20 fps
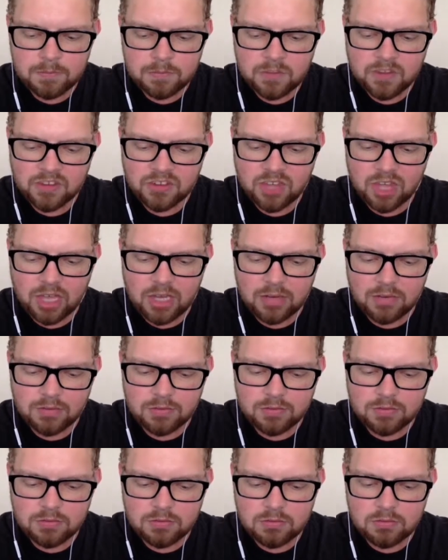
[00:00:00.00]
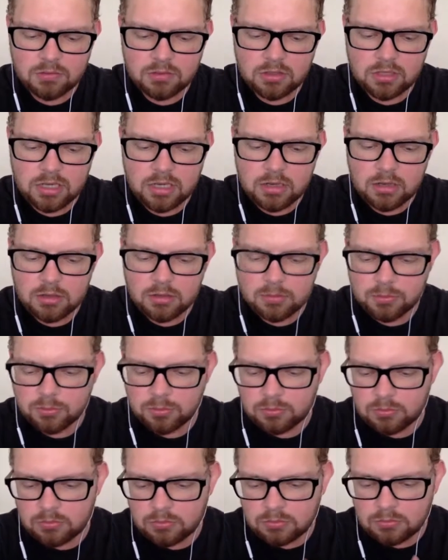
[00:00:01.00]
this kind of
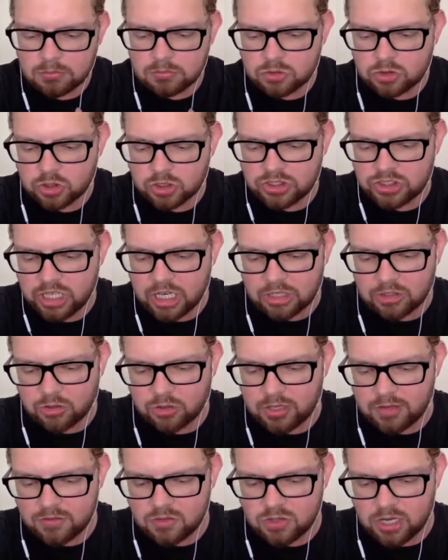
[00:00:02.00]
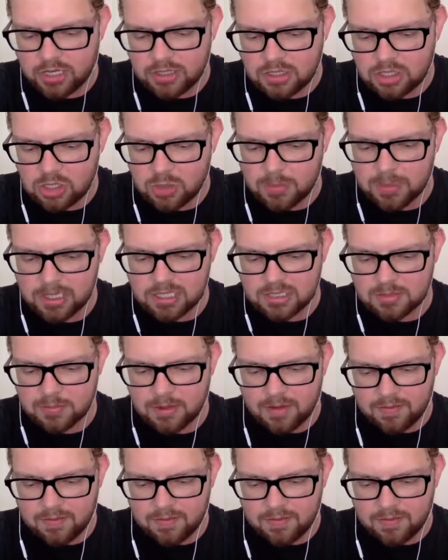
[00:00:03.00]
trajectory of transhumanism?